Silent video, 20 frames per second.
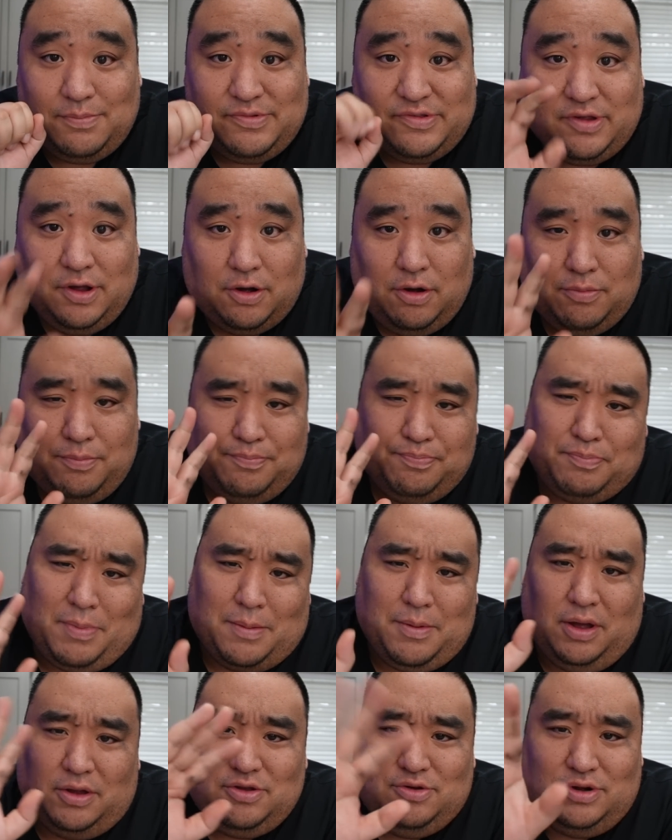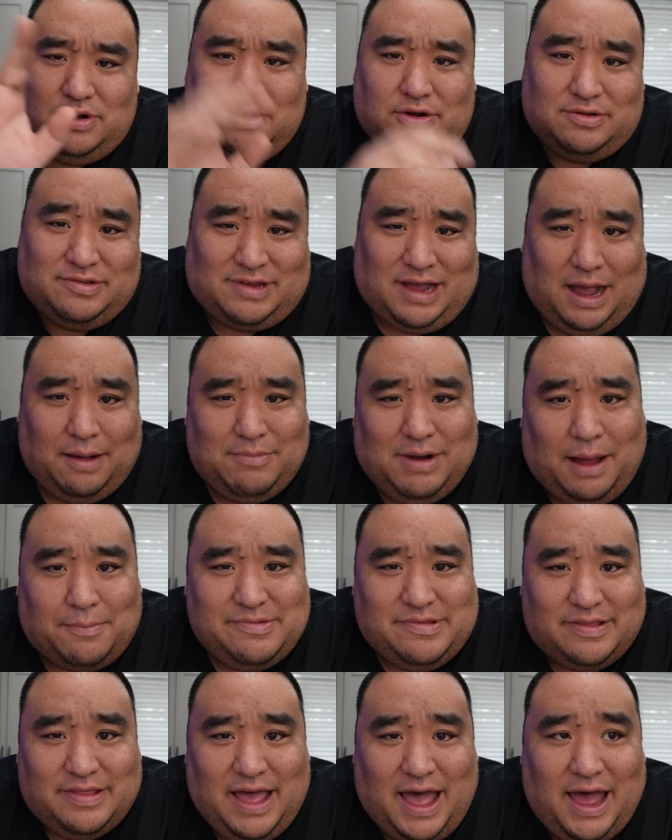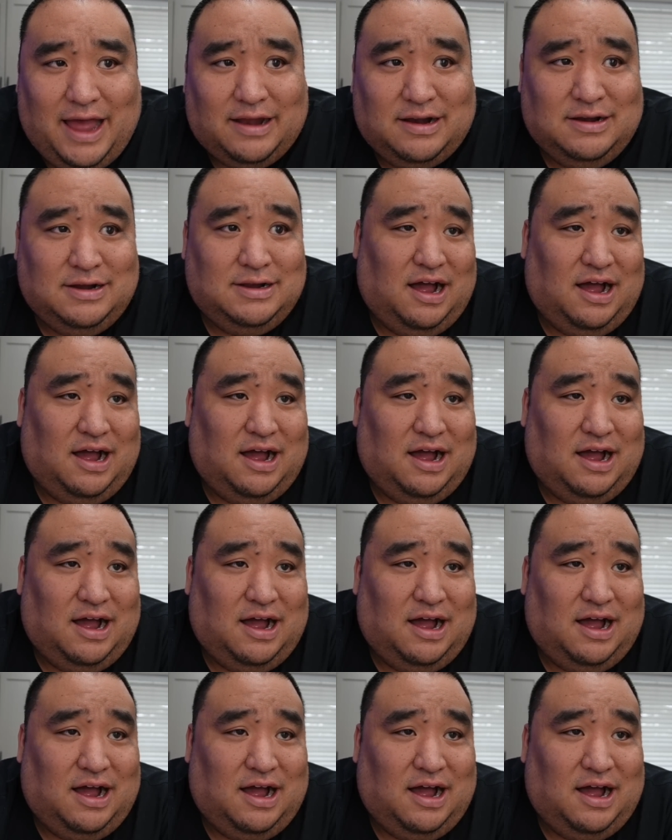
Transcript: So maybe I'll do a little time lapse of that.